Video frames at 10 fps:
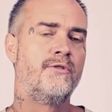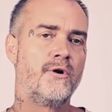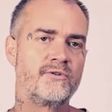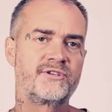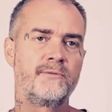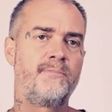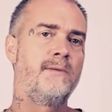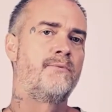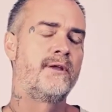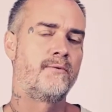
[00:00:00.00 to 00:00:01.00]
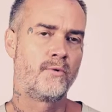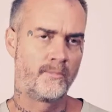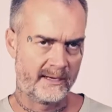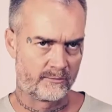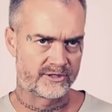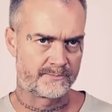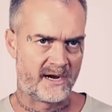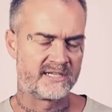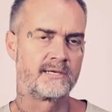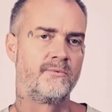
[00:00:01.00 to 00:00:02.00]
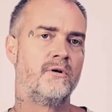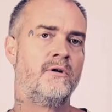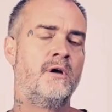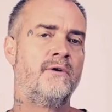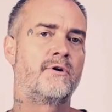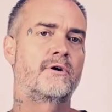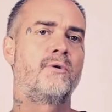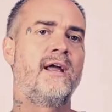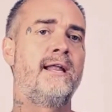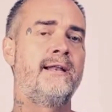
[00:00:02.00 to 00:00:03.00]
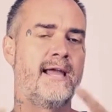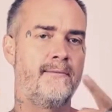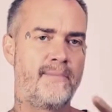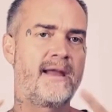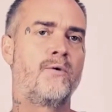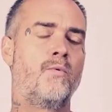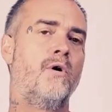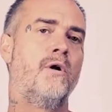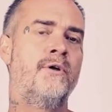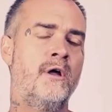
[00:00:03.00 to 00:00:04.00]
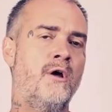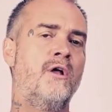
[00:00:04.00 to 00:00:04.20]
Those are the people that will be responsible for creating a better world.